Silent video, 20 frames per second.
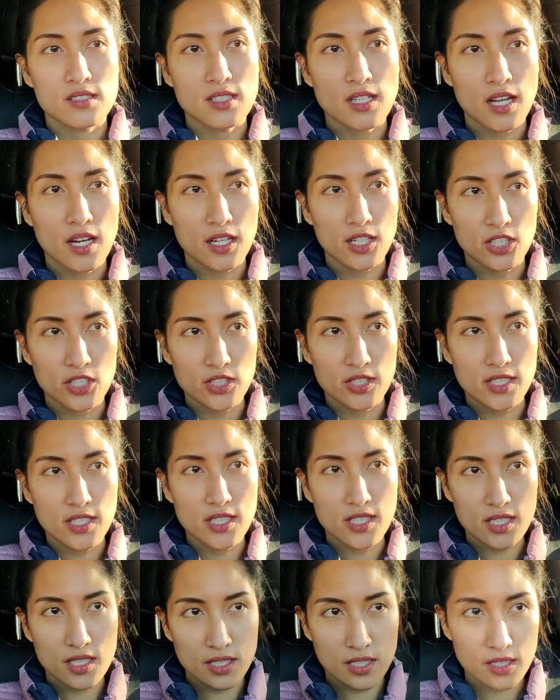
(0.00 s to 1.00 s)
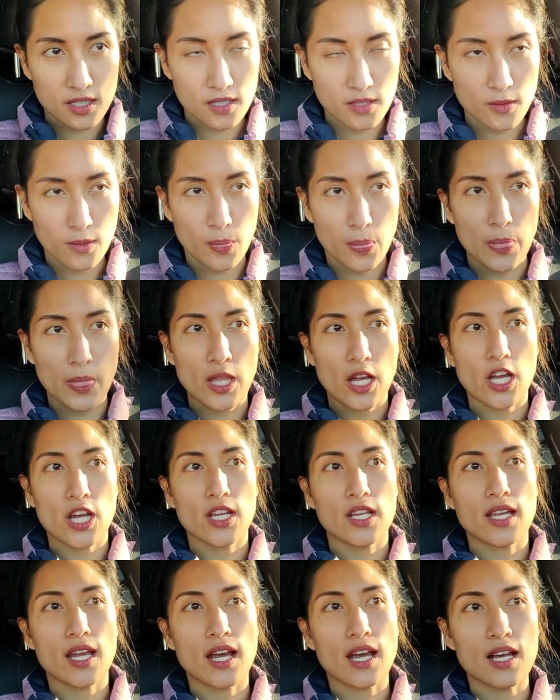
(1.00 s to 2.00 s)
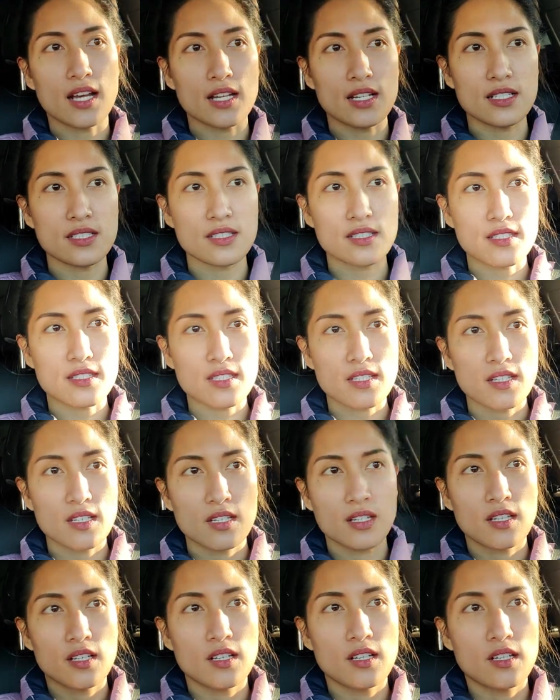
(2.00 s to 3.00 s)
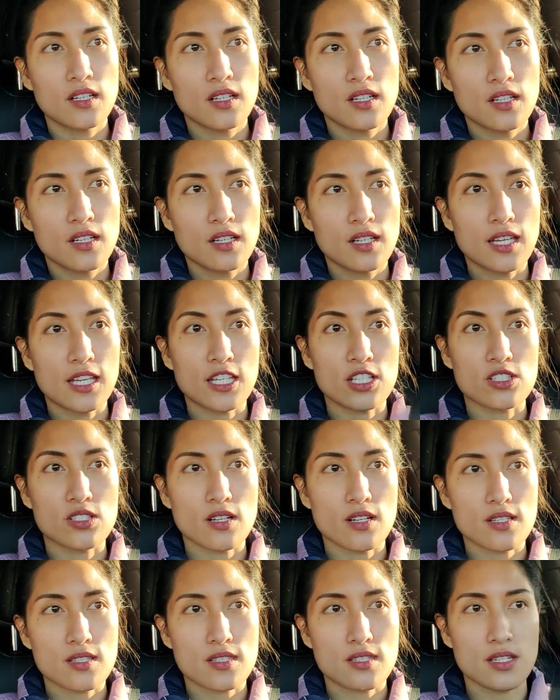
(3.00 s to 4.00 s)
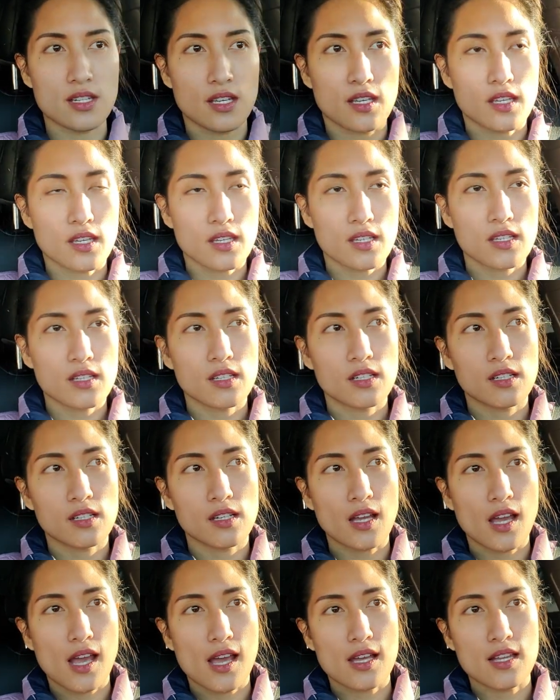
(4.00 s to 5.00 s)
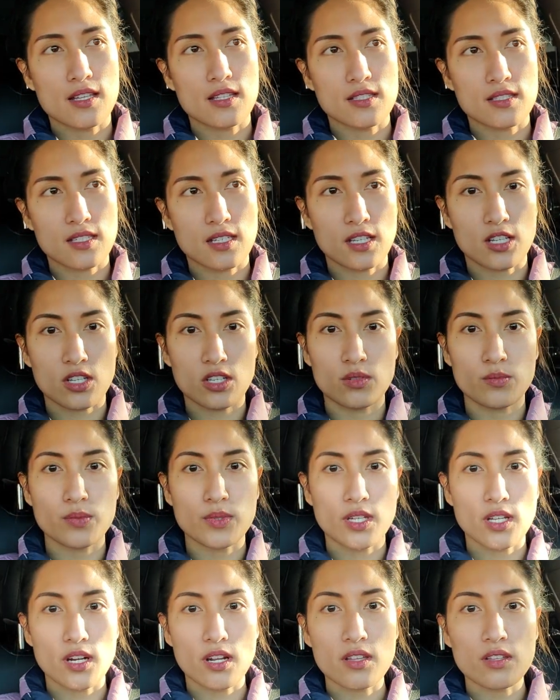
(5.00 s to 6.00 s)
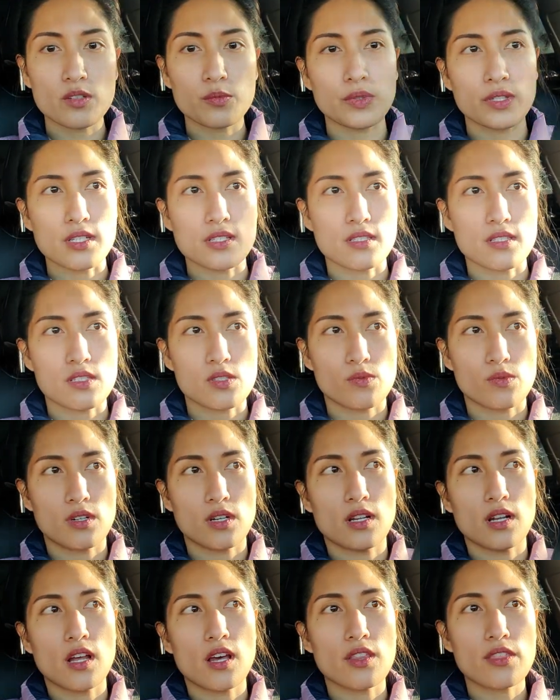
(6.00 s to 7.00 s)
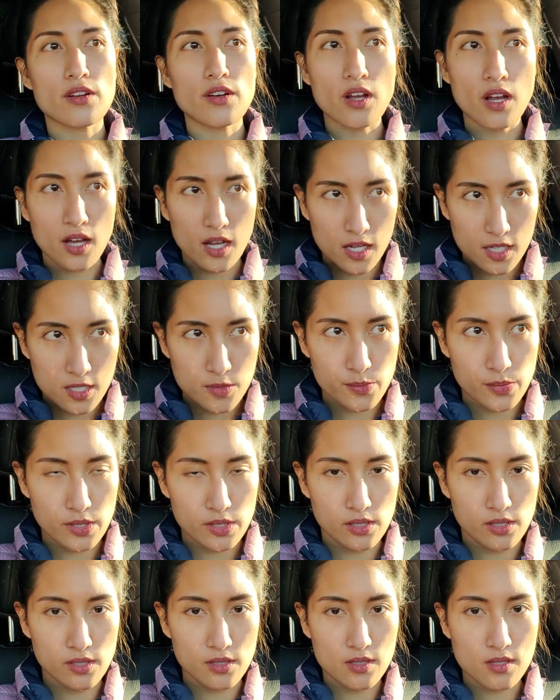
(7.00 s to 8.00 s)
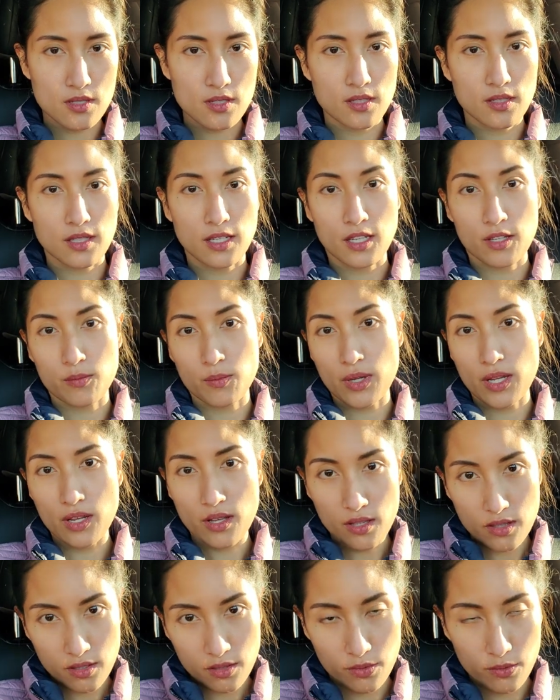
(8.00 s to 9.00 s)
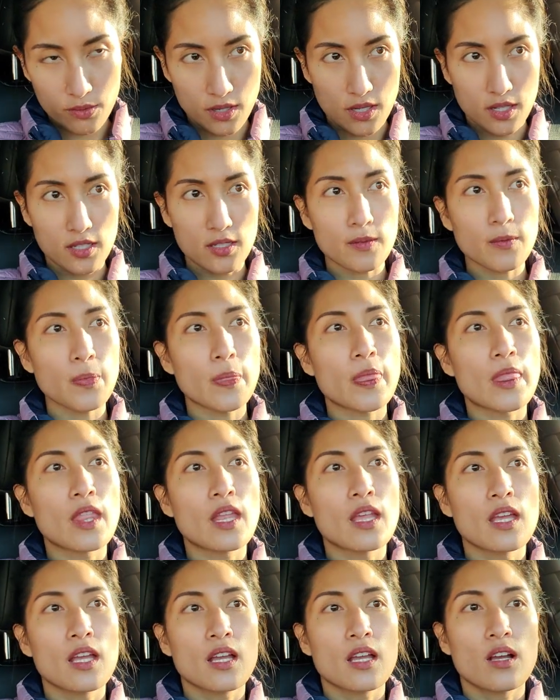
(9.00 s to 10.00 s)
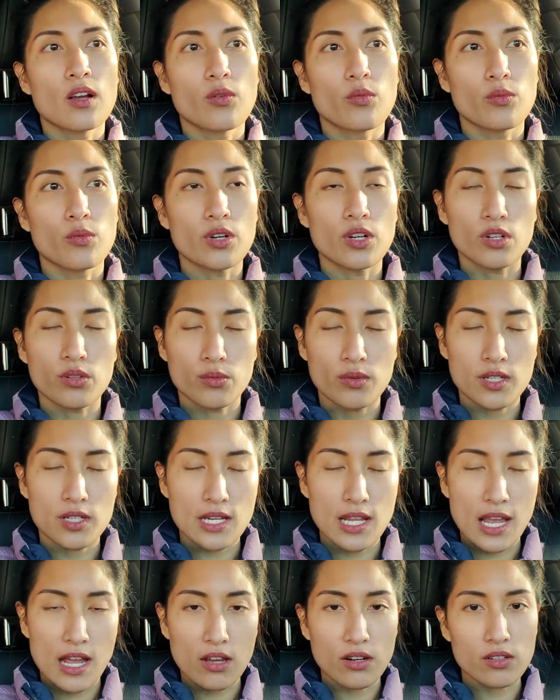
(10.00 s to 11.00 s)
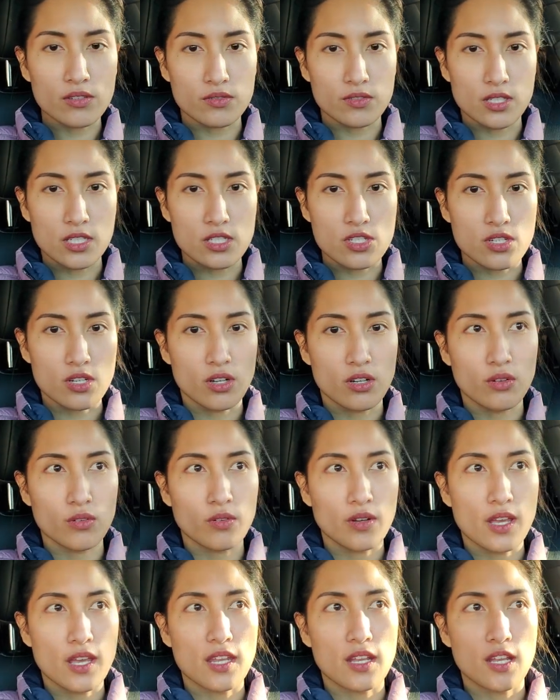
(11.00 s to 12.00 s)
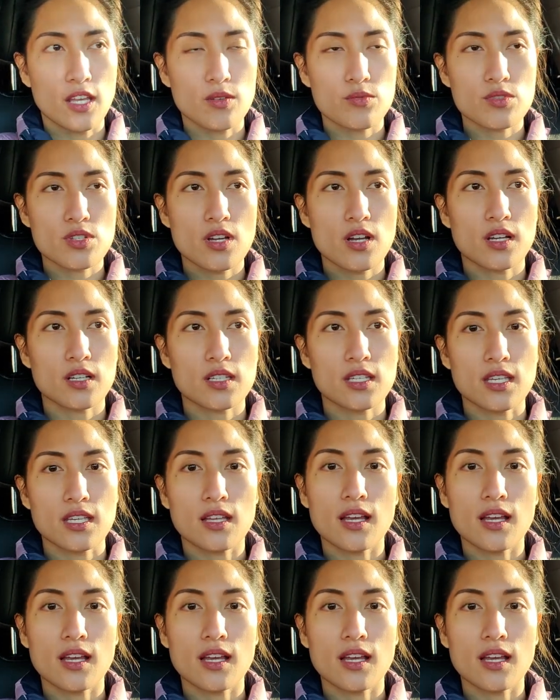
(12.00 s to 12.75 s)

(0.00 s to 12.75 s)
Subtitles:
tiring, not as exhausting as it could be at other places. Where at other hospitals, like my other one, we're already out of ratio, and I'm talking